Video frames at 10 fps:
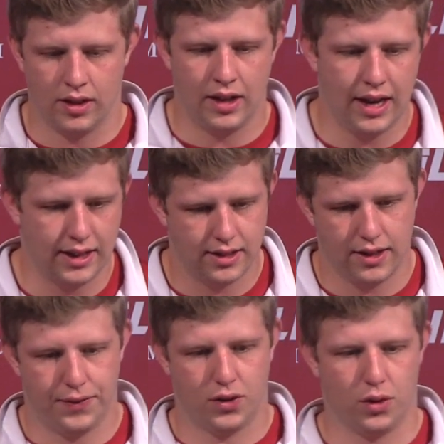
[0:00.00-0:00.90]
Yeah, it's
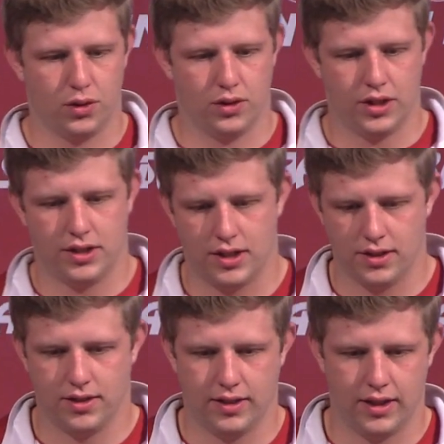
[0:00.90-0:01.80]
difficult just
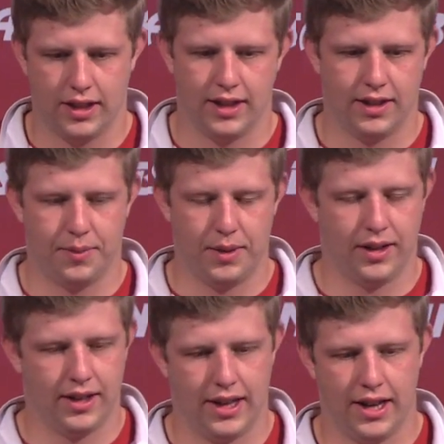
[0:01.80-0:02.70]
because, I mean,
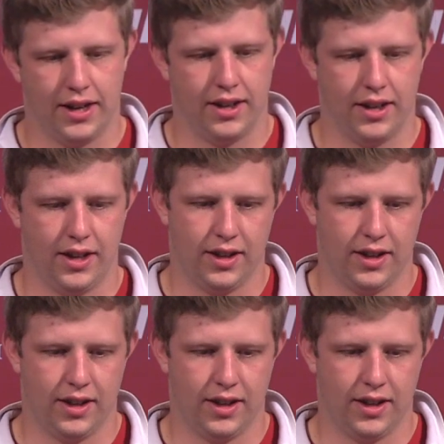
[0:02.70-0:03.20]
again,